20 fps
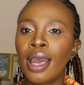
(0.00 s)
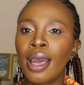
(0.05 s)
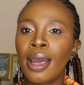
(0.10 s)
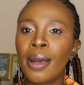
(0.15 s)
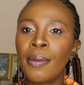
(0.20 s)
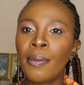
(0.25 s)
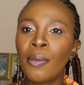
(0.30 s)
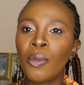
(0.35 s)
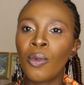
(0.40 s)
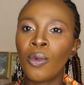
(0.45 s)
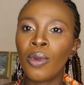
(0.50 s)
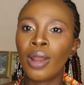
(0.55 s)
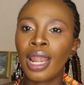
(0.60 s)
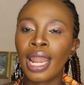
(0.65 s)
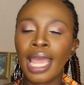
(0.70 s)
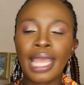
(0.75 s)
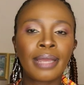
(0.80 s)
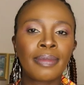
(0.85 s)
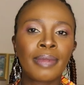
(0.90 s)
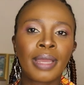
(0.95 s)

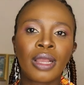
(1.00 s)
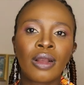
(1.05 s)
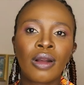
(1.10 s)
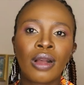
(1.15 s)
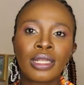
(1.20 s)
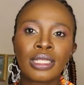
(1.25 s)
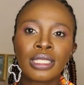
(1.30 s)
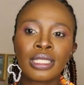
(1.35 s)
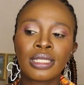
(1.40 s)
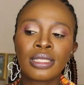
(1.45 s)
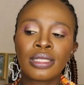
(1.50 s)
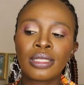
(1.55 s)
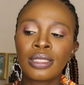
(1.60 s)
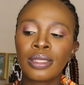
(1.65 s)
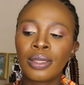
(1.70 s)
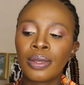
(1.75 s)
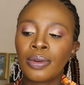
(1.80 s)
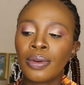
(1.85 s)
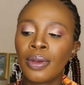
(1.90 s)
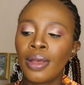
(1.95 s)
like my content,
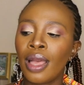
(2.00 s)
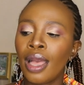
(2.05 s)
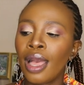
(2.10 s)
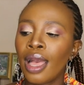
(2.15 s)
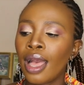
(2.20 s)
so